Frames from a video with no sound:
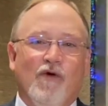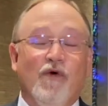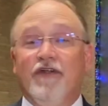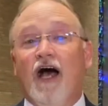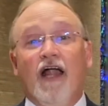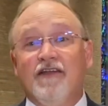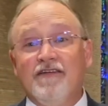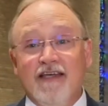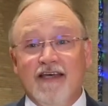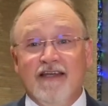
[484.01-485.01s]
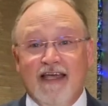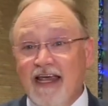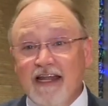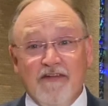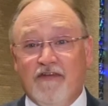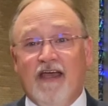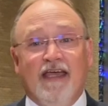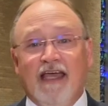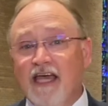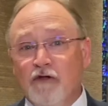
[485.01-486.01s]
We'll not attend
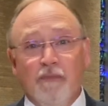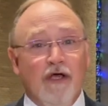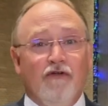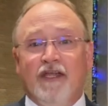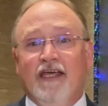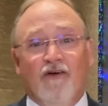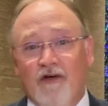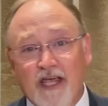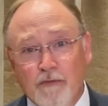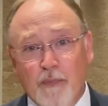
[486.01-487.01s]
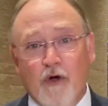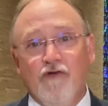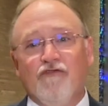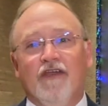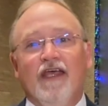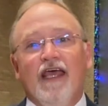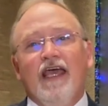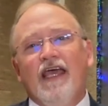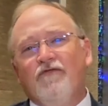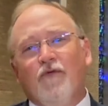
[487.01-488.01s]
anything in building or in person
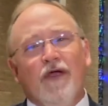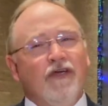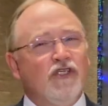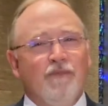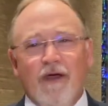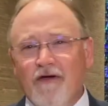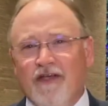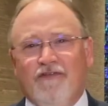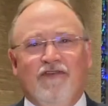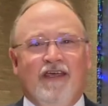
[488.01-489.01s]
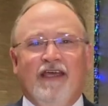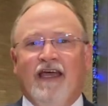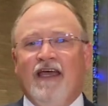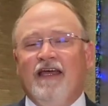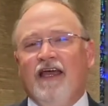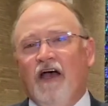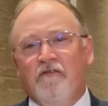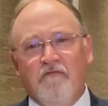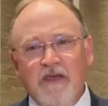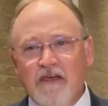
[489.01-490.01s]
if we're experiencing a
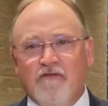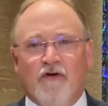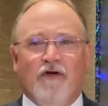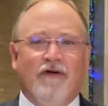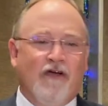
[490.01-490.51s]
fever,